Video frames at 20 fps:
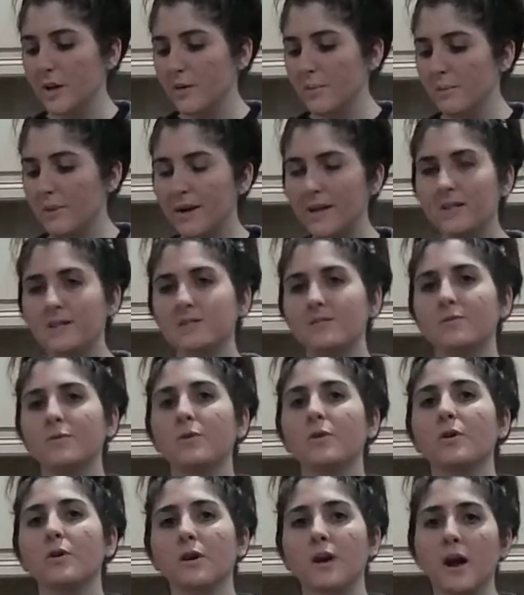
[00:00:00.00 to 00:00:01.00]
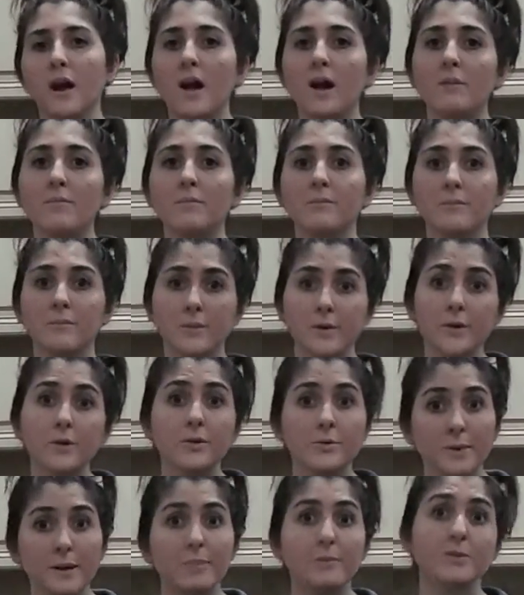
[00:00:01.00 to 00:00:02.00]
makes for you to
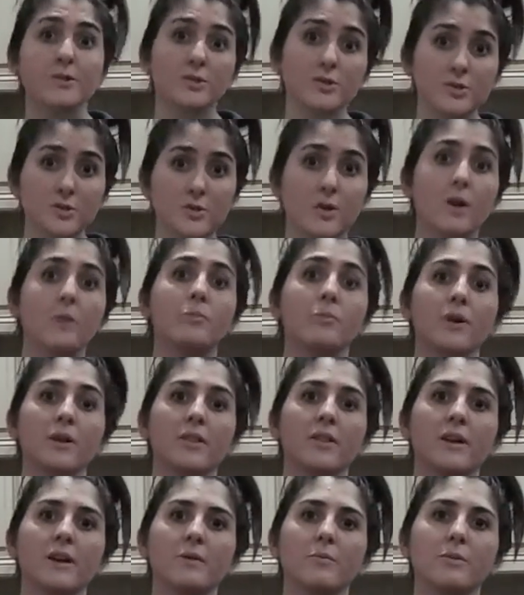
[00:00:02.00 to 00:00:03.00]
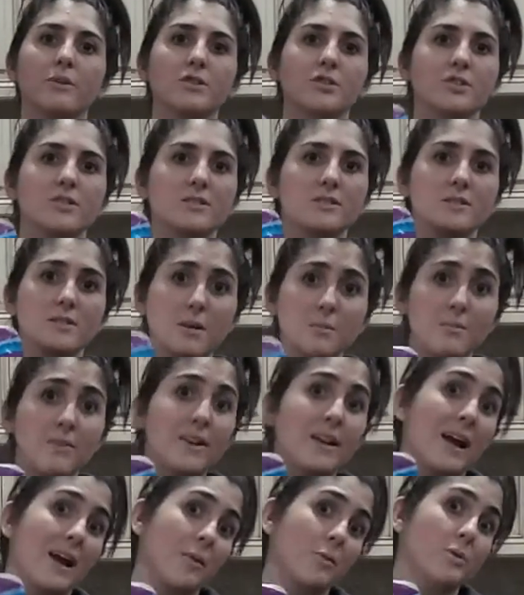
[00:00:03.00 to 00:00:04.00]
be able to scrub with it, which is something
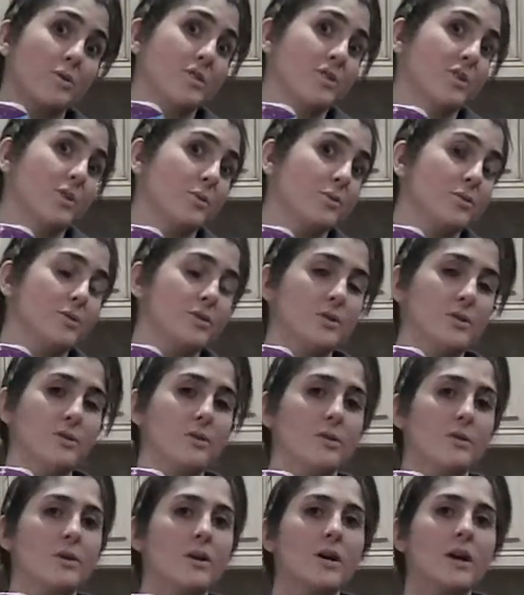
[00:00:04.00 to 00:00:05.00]
I wasn't used to.